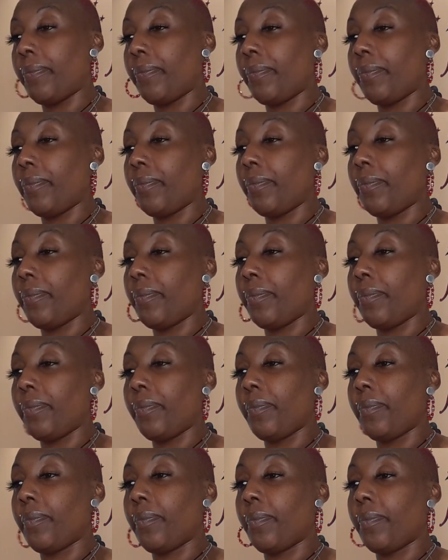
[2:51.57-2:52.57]

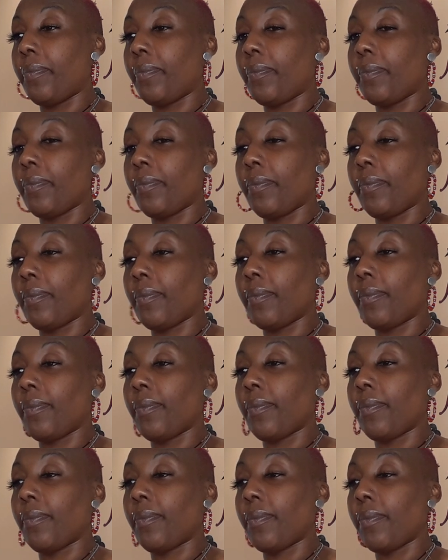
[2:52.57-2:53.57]

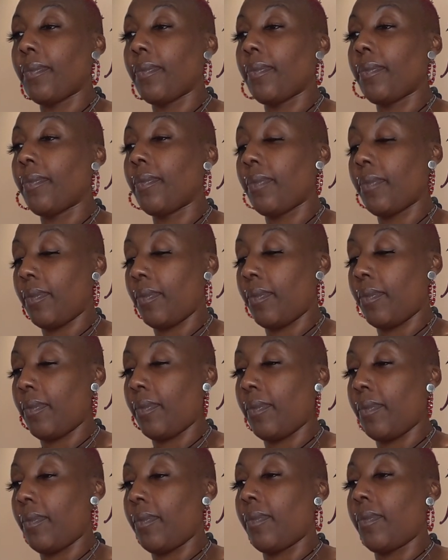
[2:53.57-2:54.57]

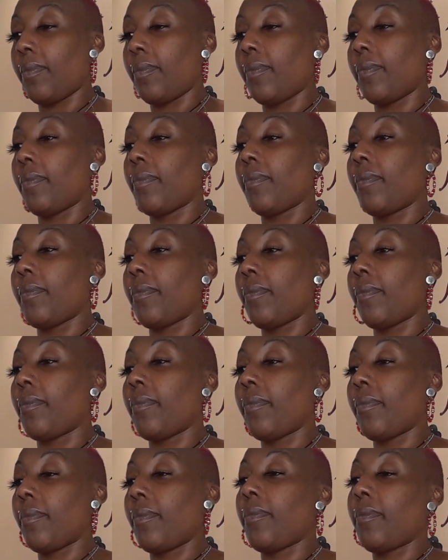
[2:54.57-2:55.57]

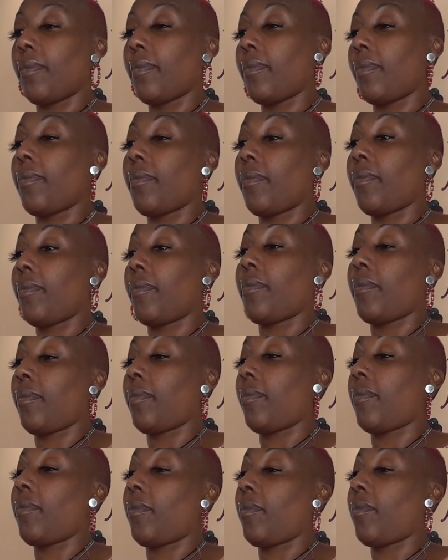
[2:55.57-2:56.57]

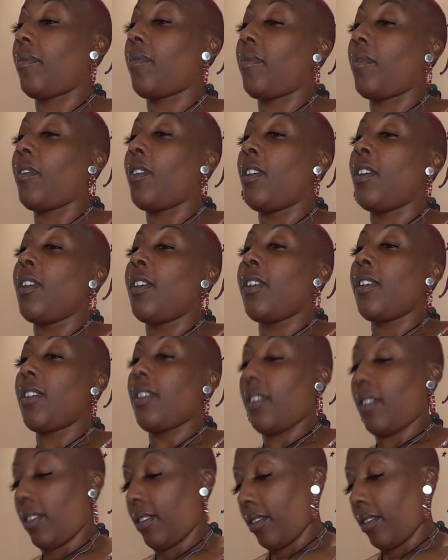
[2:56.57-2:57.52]
[no speech]